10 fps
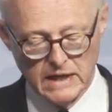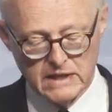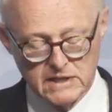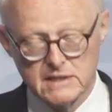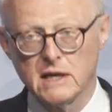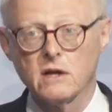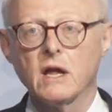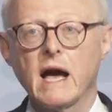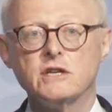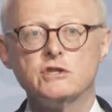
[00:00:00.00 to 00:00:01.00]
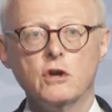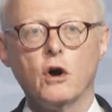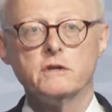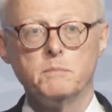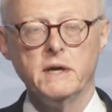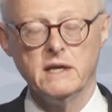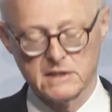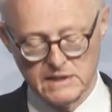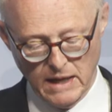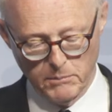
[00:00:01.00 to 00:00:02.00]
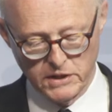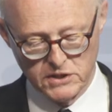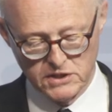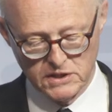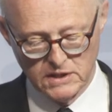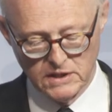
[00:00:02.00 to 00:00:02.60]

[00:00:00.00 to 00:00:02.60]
still has not been established.